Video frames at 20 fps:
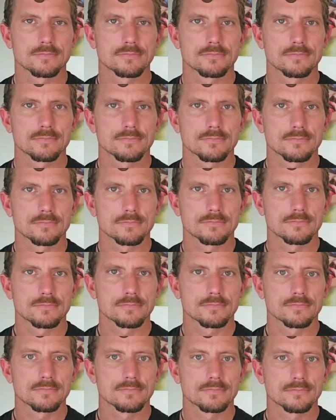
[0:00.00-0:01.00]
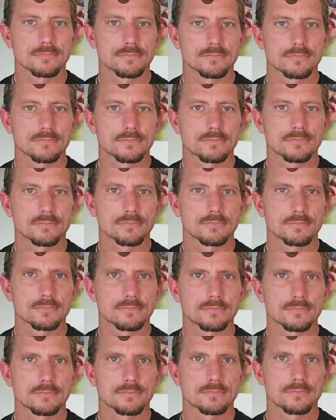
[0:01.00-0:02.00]

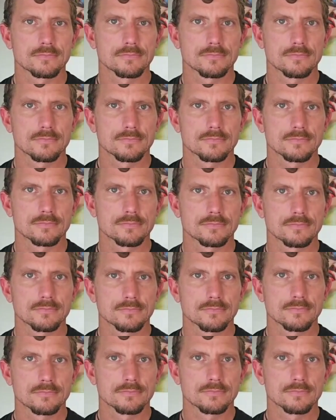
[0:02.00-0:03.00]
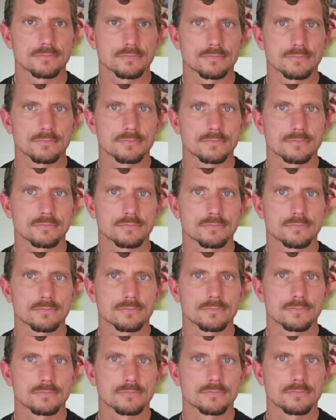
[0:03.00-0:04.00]

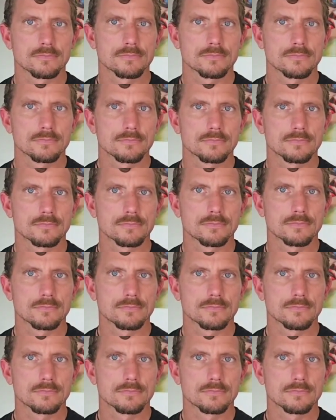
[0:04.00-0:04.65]
The person shown says nothing.